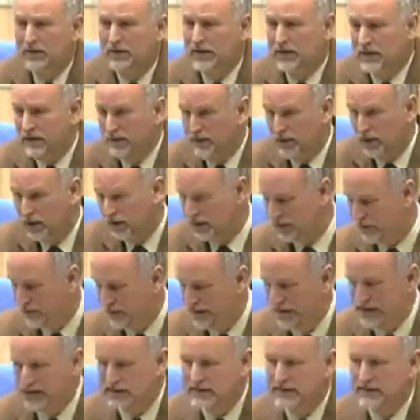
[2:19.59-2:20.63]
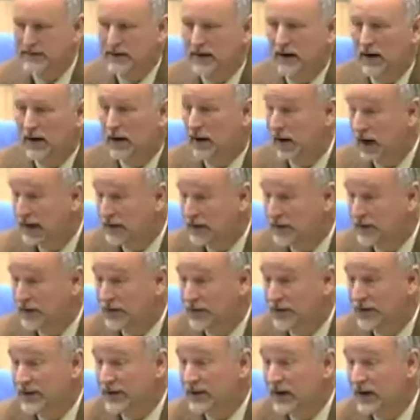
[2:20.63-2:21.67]
that the birth rates are likely
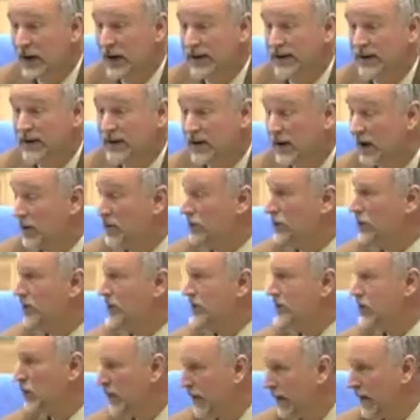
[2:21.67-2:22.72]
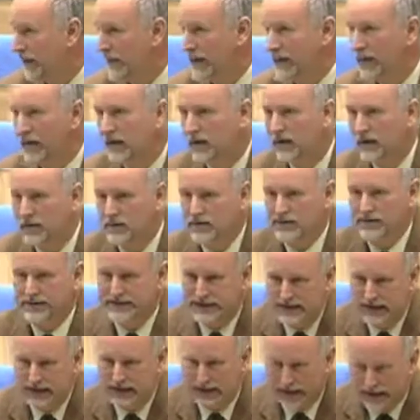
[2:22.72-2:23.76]
to decline in countries where they are
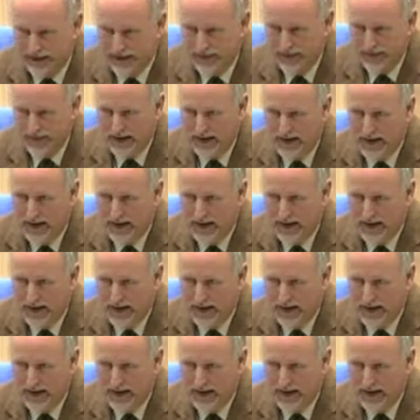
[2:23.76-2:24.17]
still high?